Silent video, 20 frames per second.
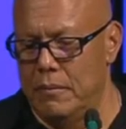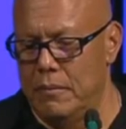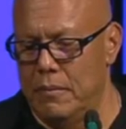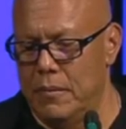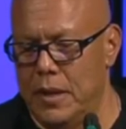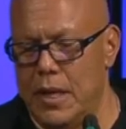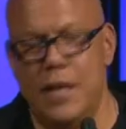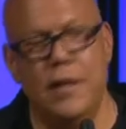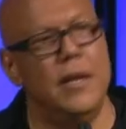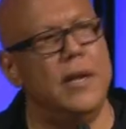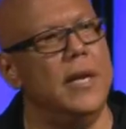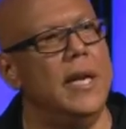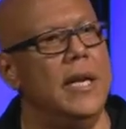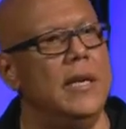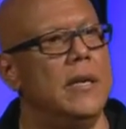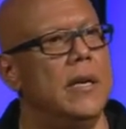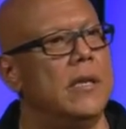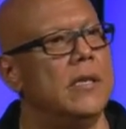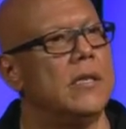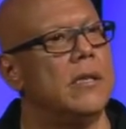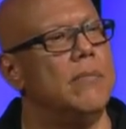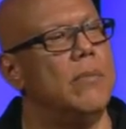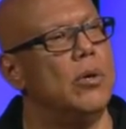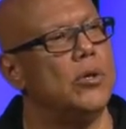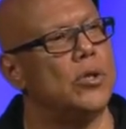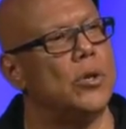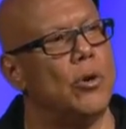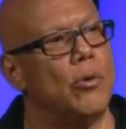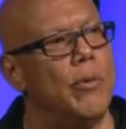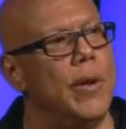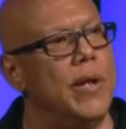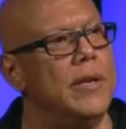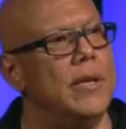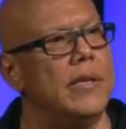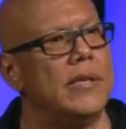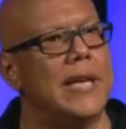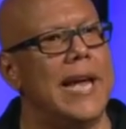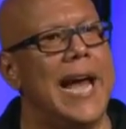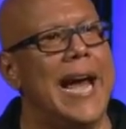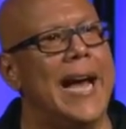And then he does the most horrendous
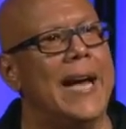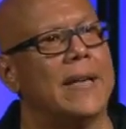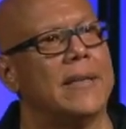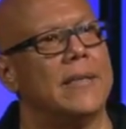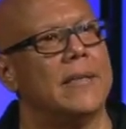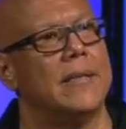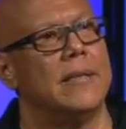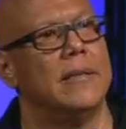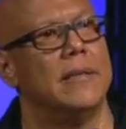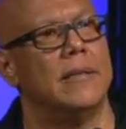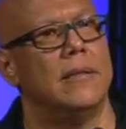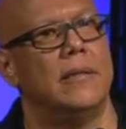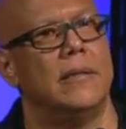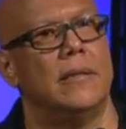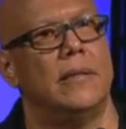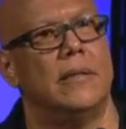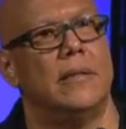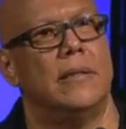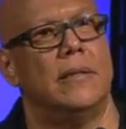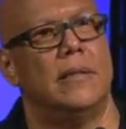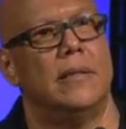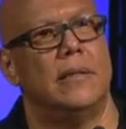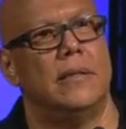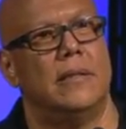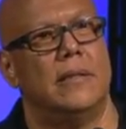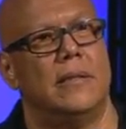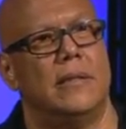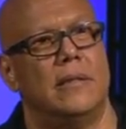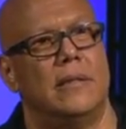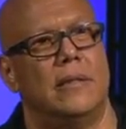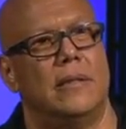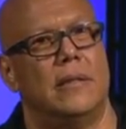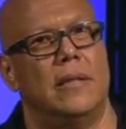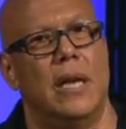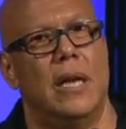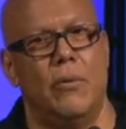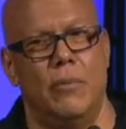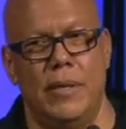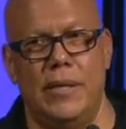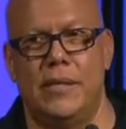act that
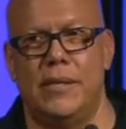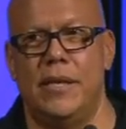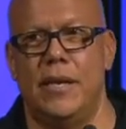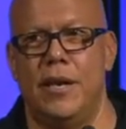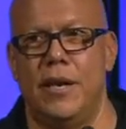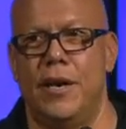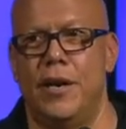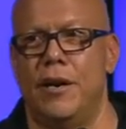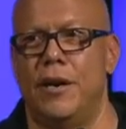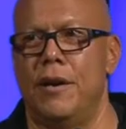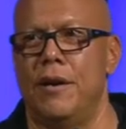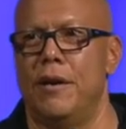we see here.